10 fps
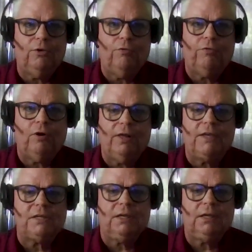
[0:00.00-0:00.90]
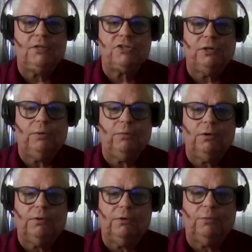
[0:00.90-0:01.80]
overall as an industry,
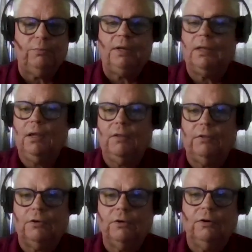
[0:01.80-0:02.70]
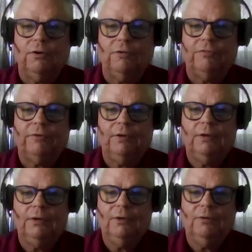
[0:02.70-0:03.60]
we're a little bit ahead of the curve
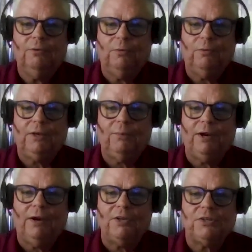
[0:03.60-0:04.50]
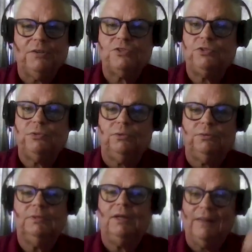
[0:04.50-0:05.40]
when we compare ourselves
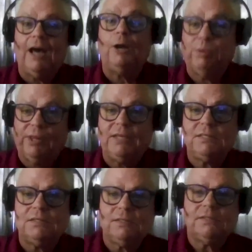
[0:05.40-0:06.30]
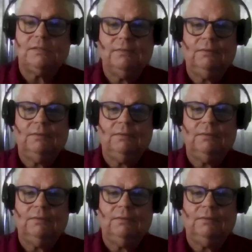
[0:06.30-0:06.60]
to a lot of places.